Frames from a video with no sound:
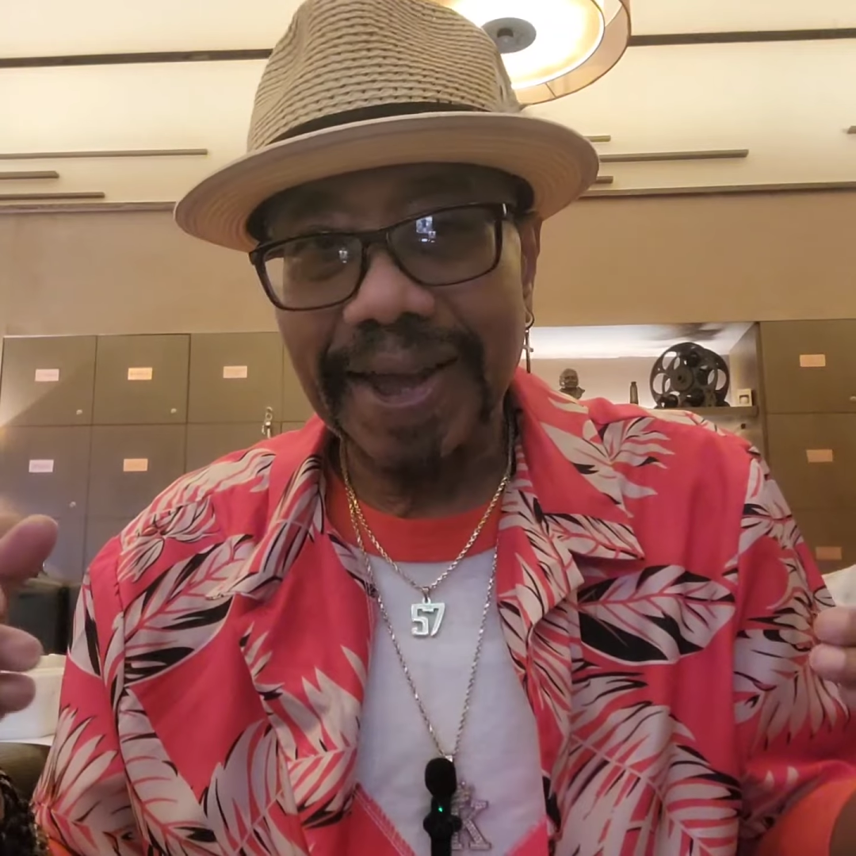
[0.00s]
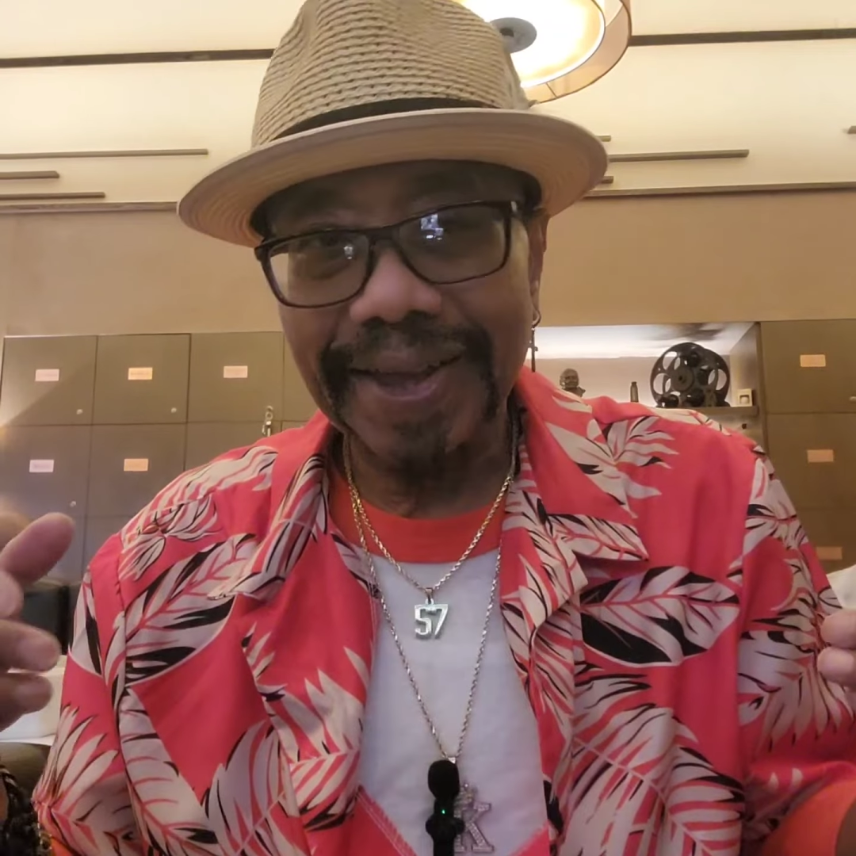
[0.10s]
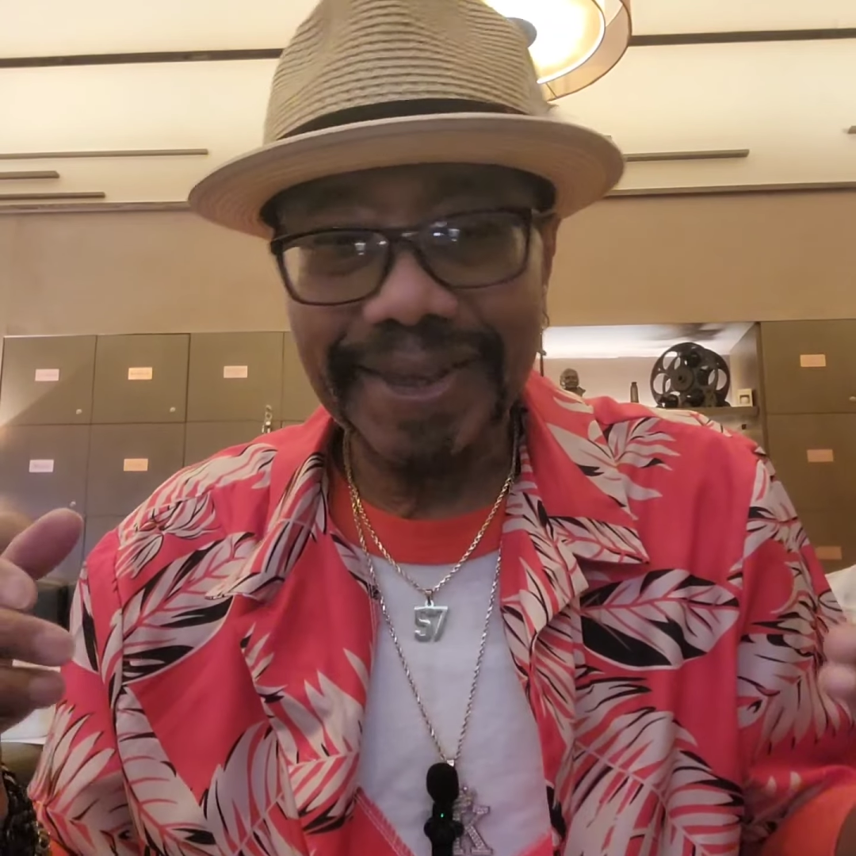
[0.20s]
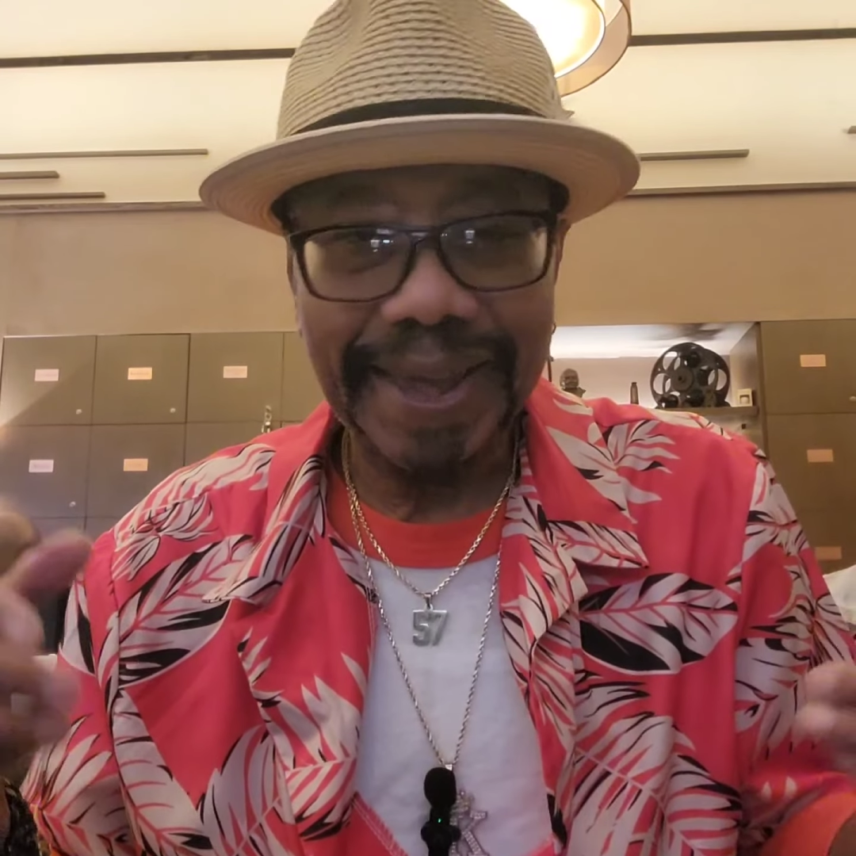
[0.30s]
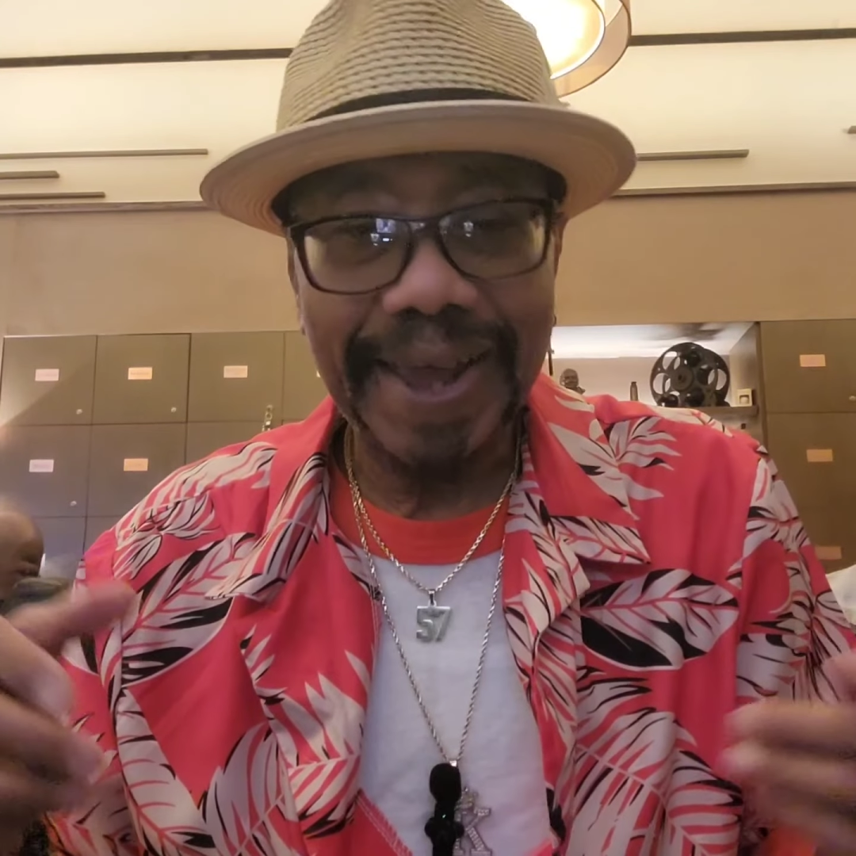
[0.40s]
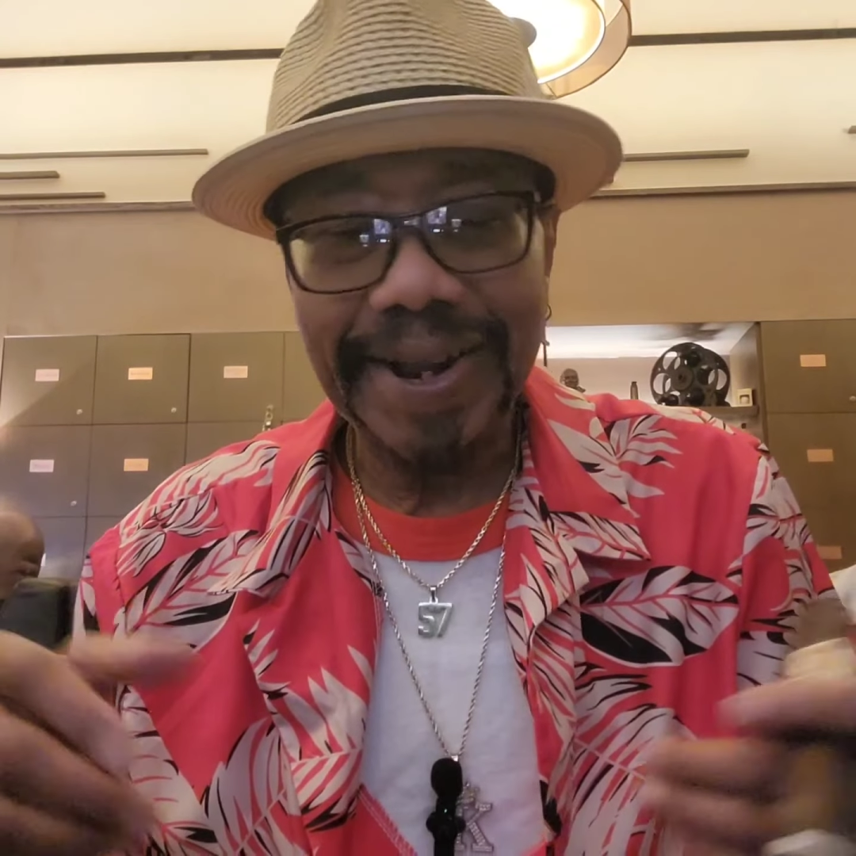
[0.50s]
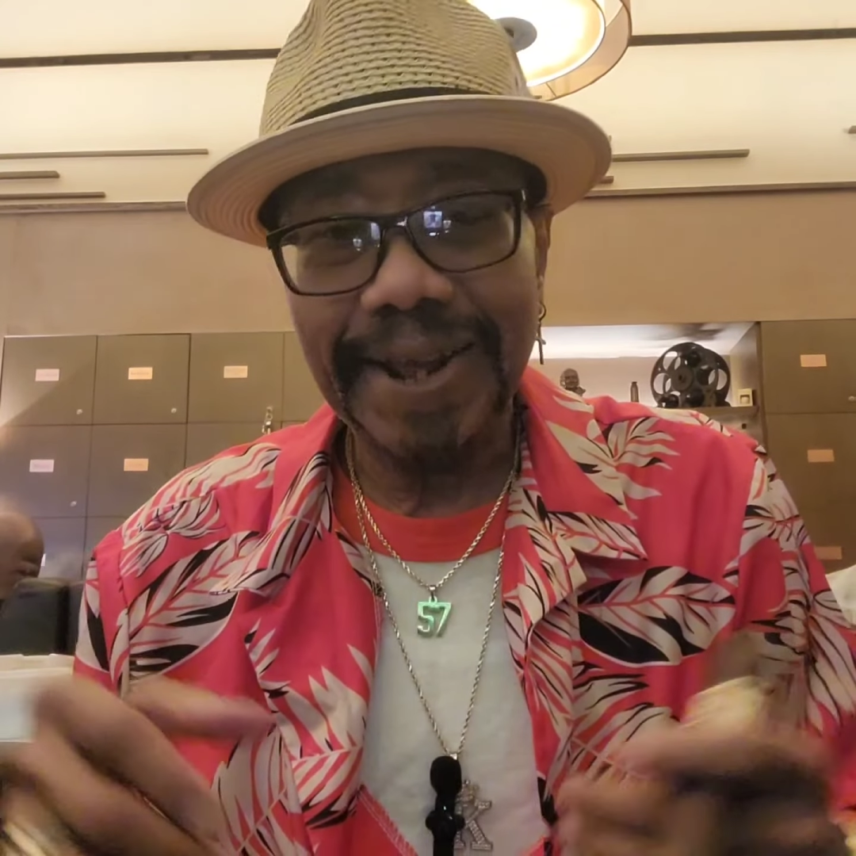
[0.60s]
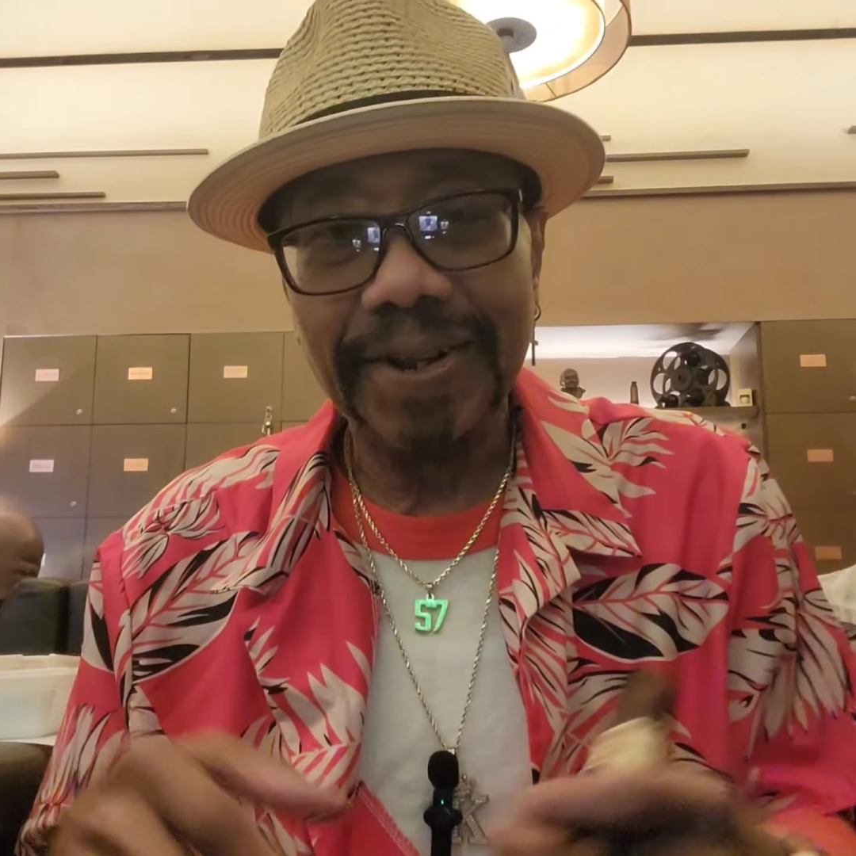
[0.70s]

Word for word: I can.